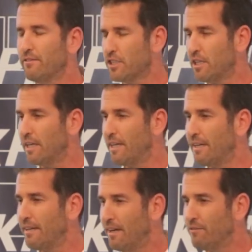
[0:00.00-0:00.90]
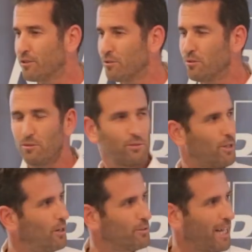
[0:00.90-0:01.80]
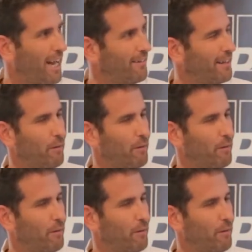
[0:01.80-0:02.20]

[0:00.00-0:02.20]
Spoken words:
actually have to close down,